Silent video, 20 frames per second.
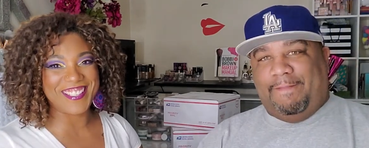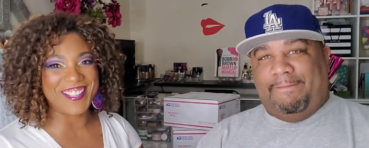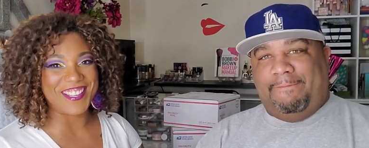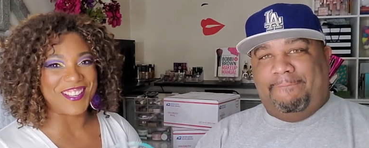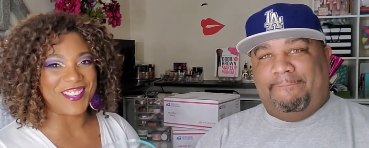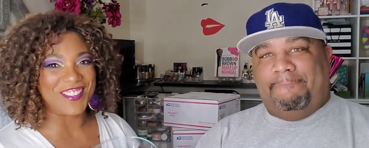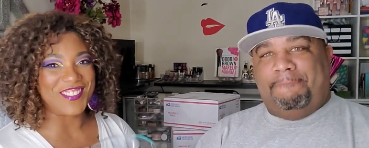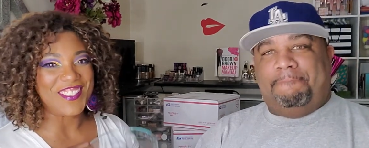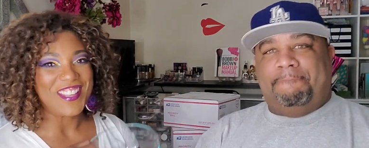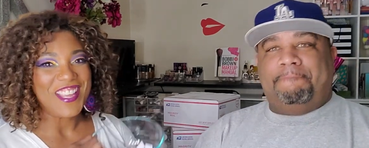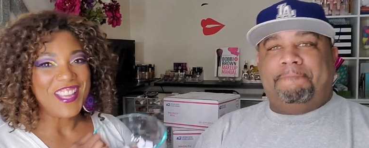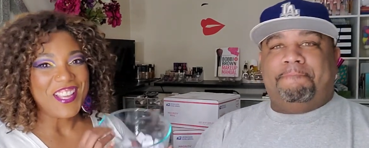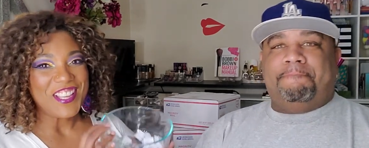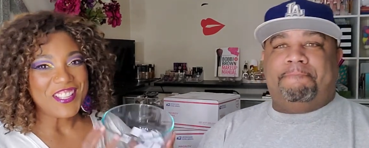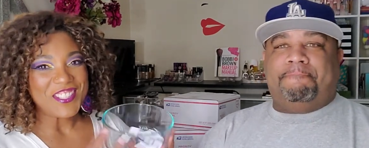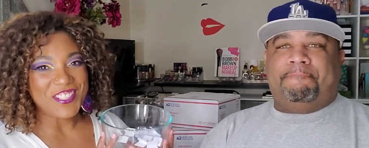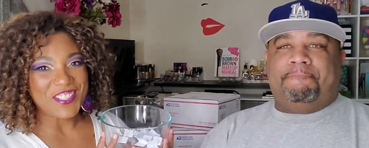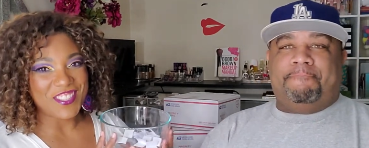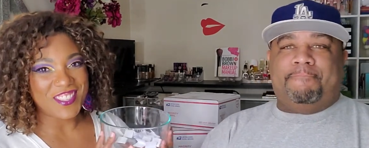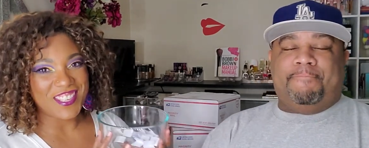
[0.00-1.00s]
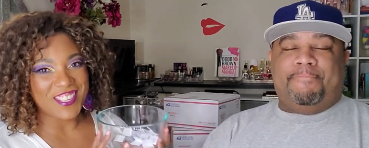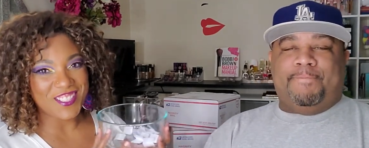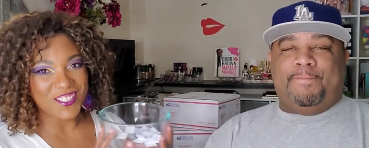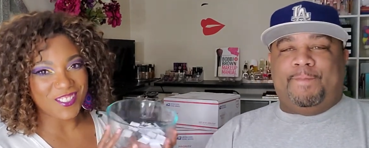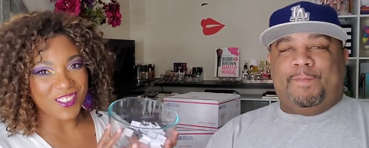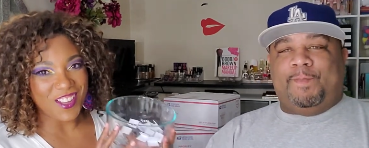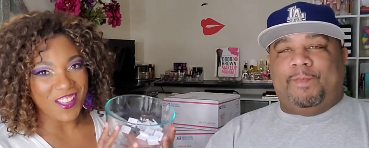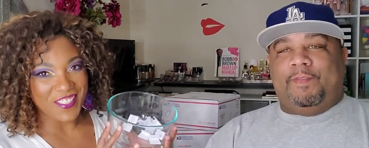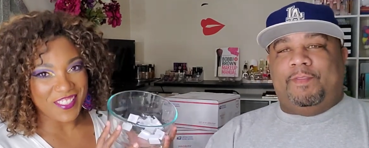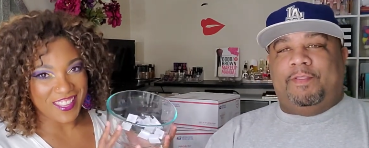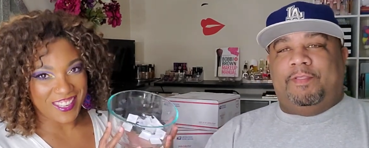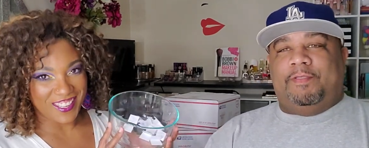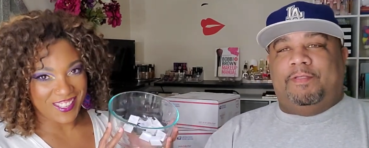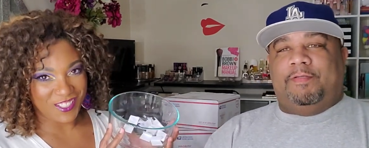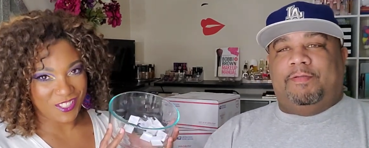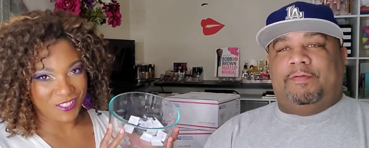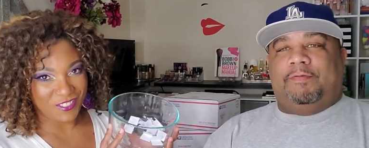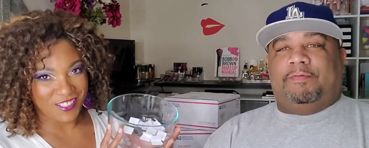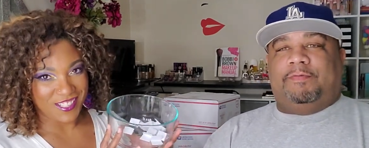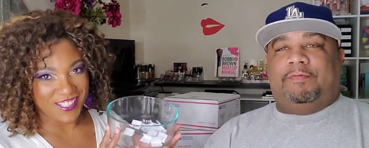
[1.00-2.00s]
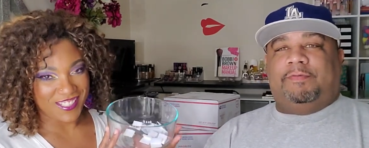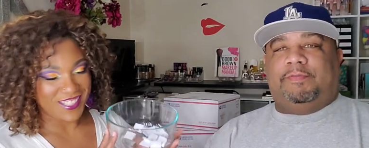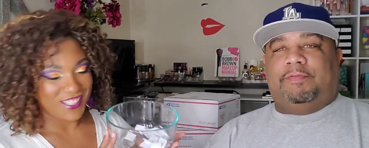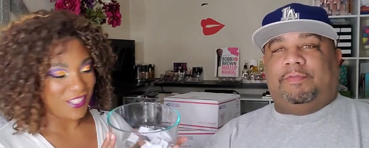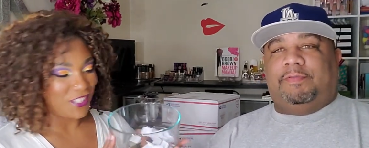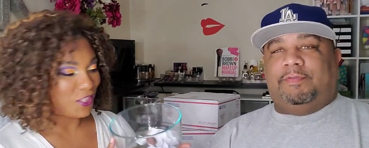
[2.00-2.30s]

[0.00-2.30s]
Speaker 1: no. So these are all the entries.